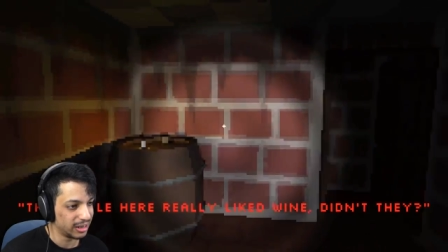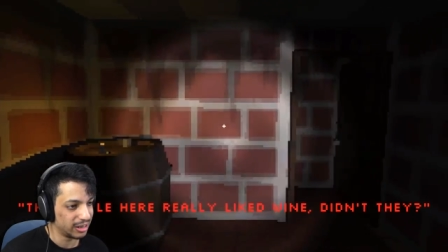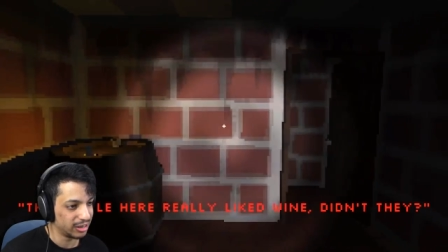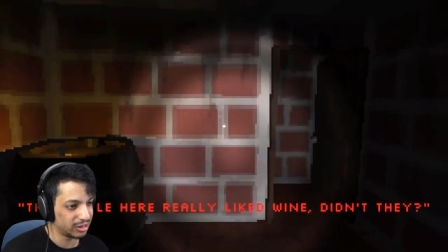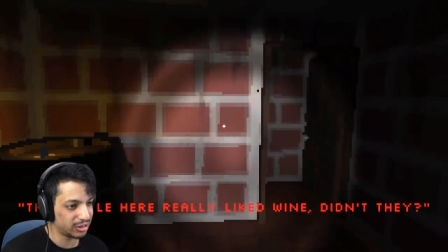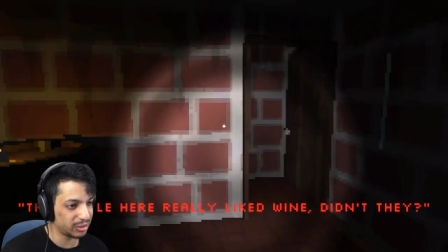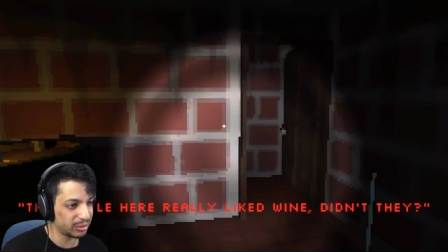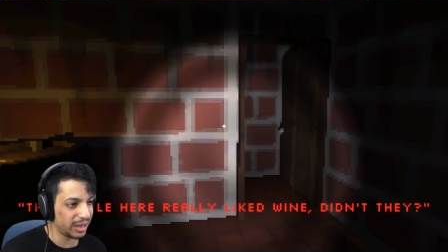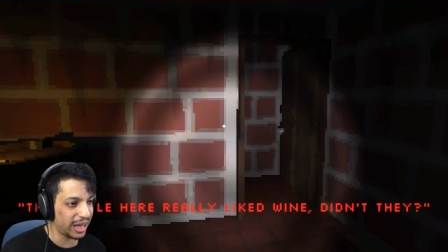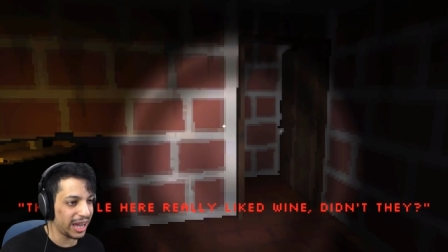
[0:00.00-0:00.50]

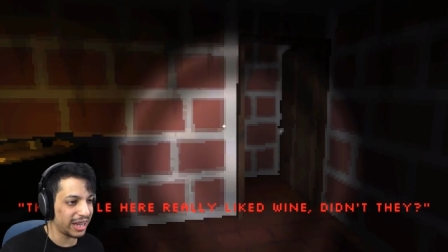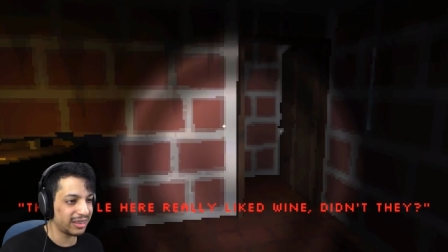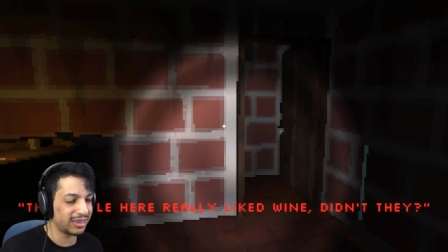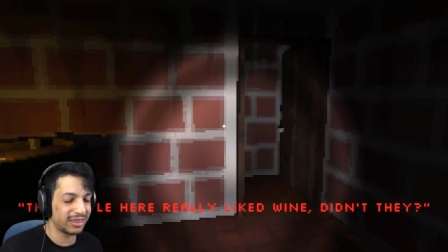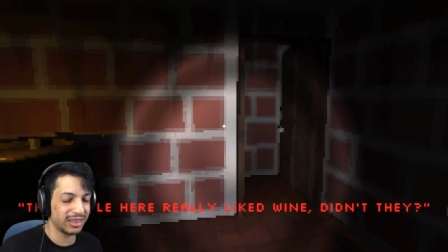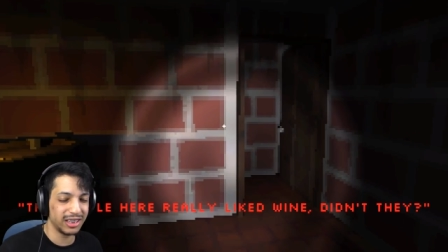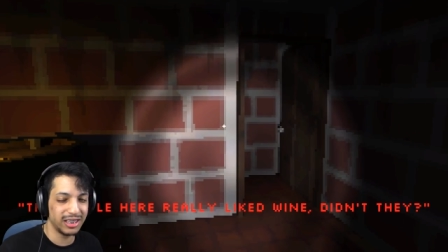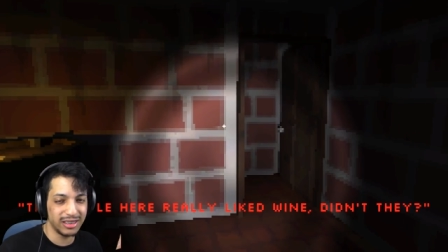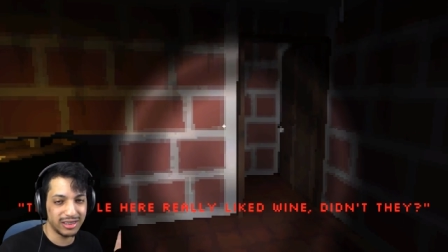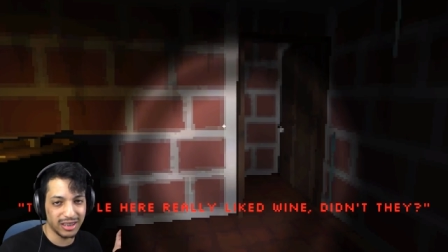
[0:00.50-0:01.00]
So
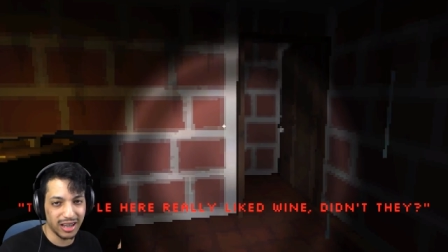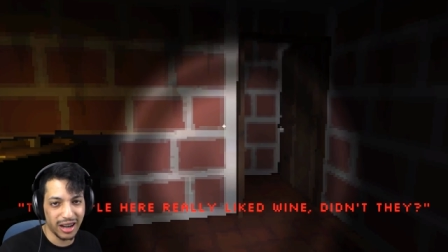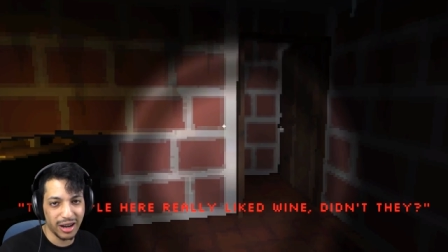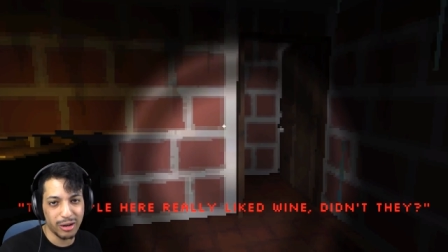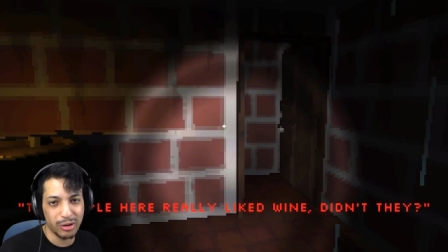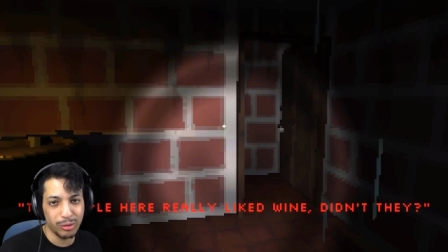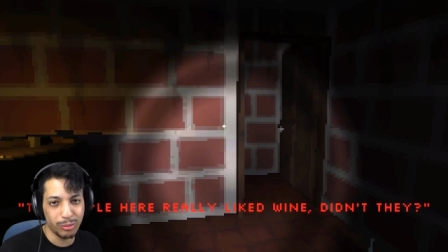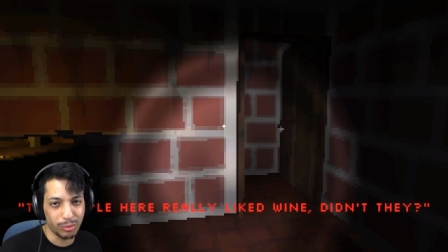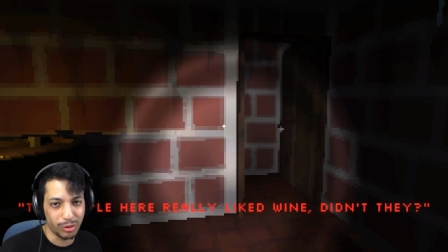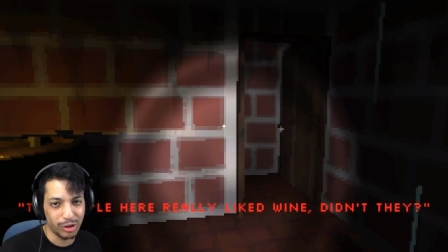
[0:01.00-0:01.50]
that
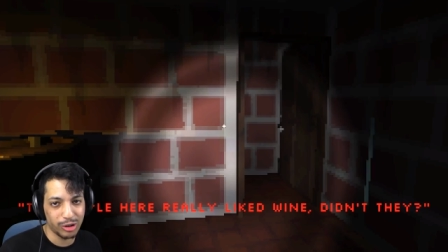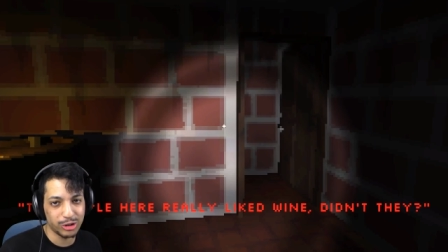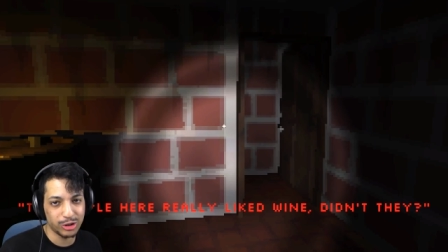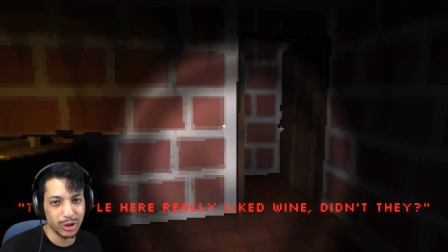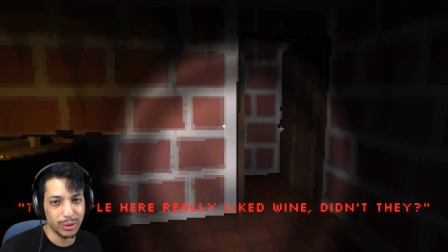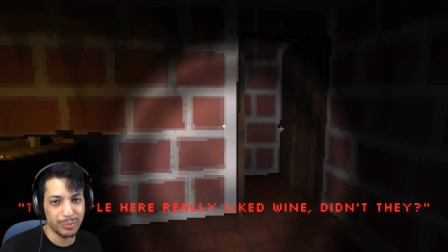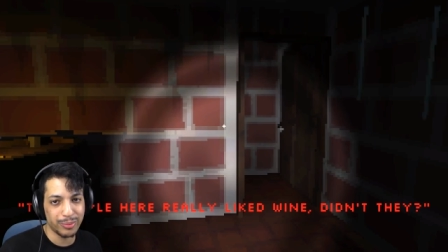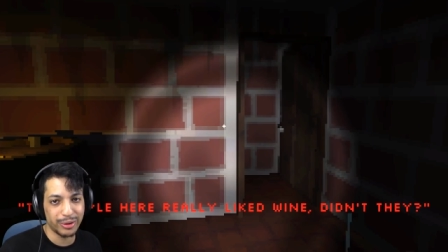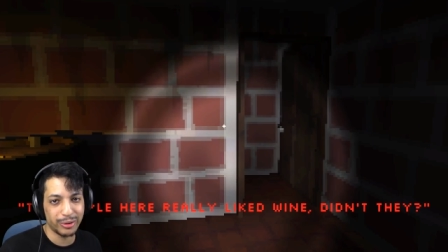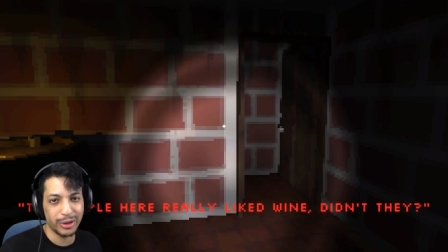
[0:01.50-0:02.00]
entire
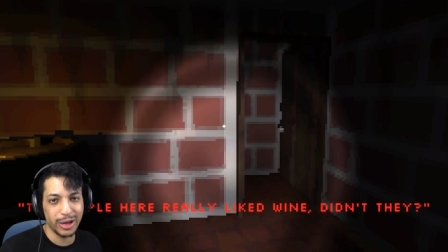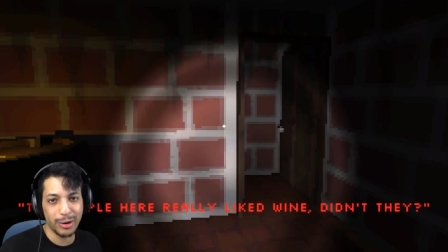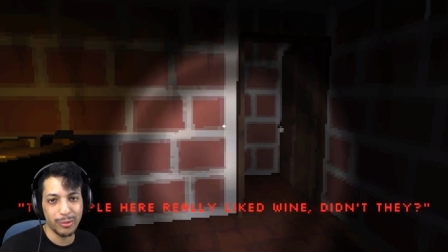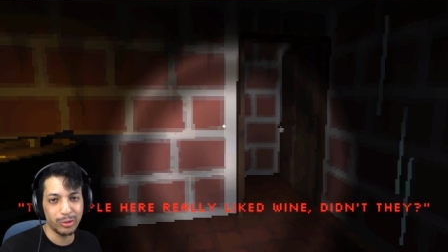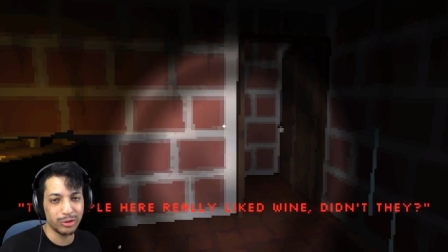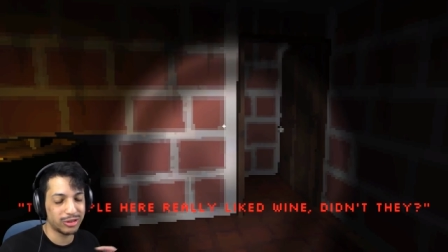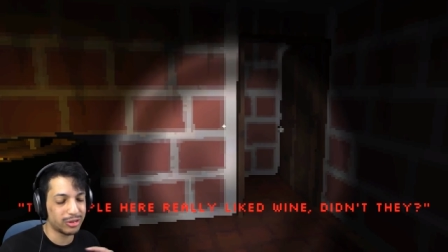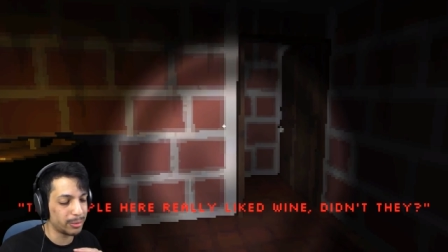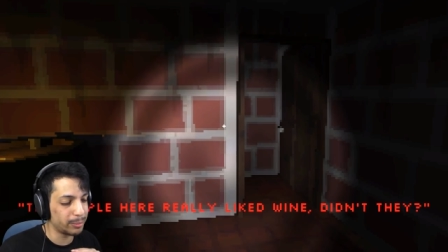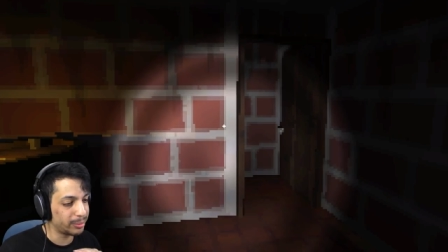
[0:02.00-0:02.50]
workshop area
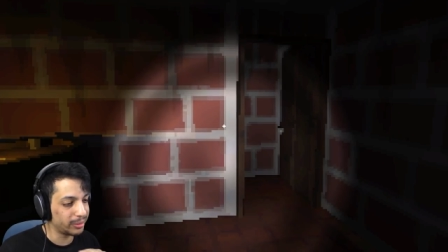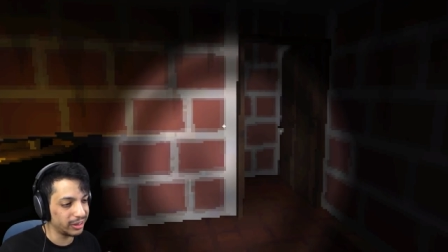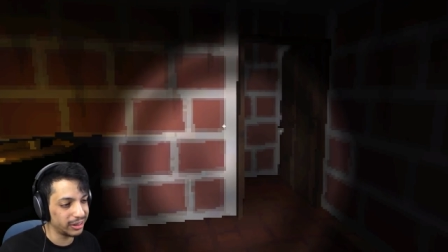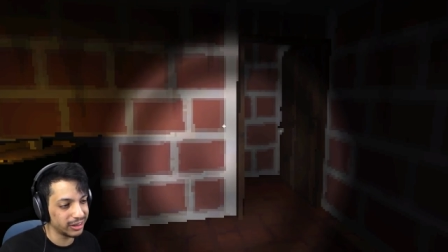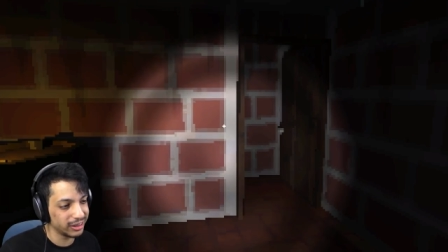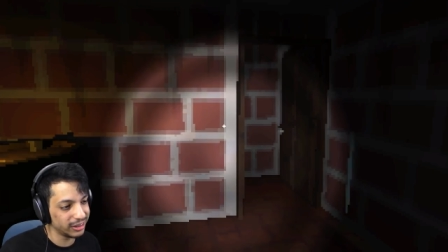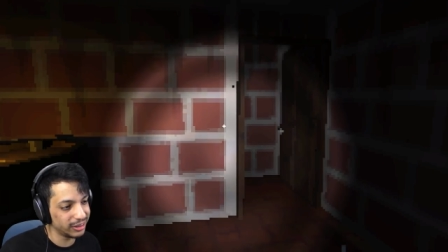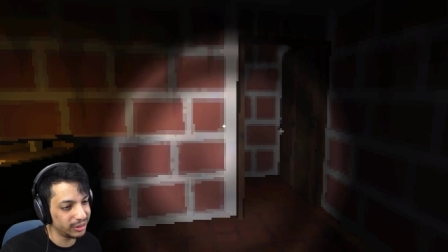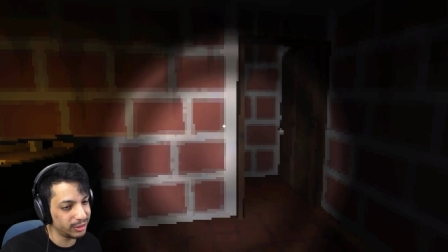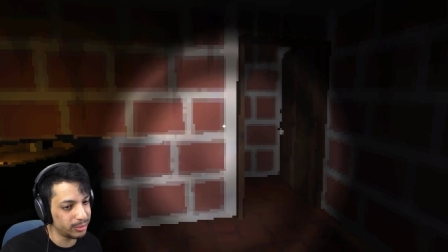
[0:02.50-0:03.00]
was
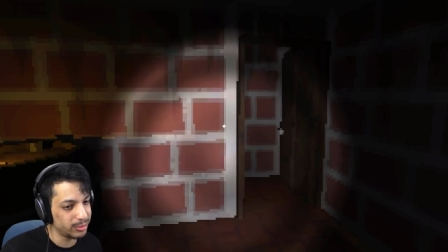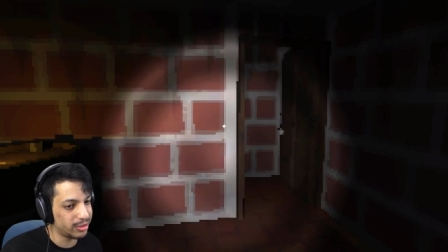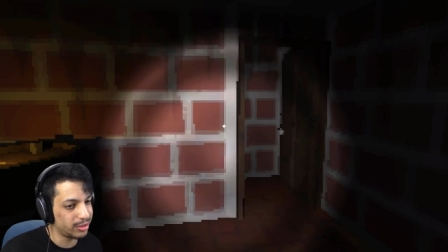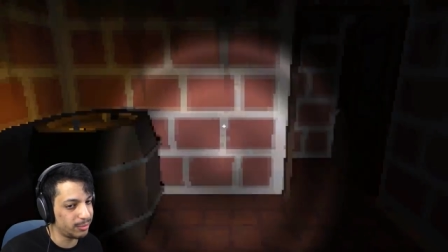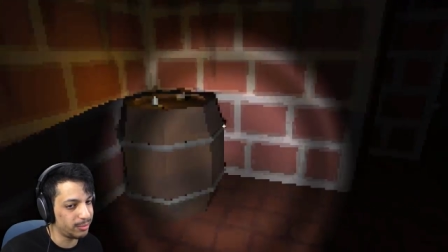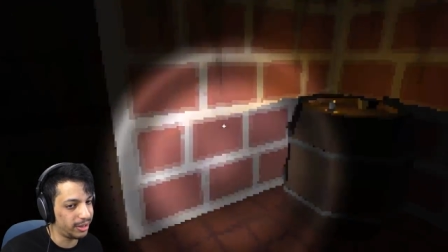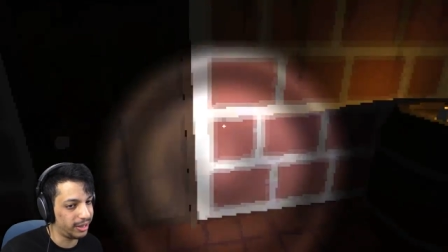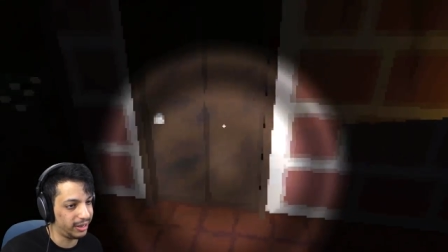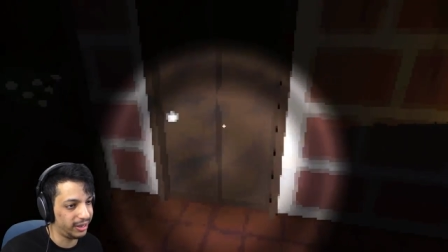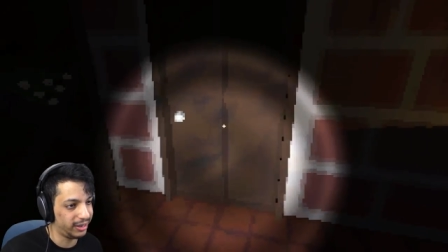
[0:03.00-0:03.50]
completely new
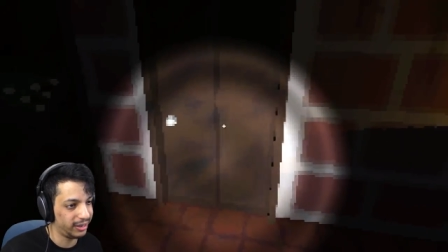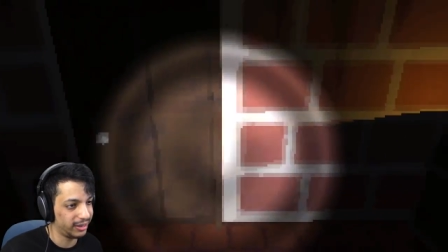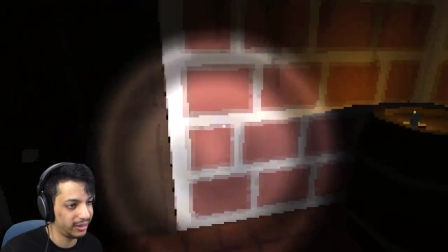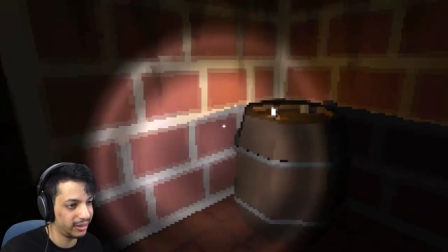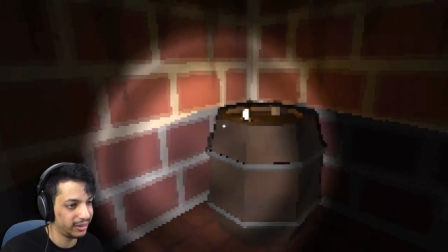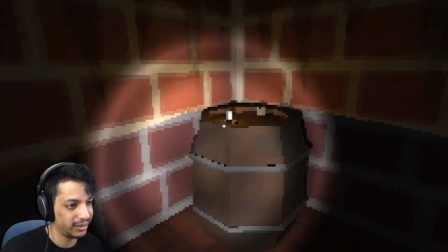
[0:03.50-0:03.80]
to me.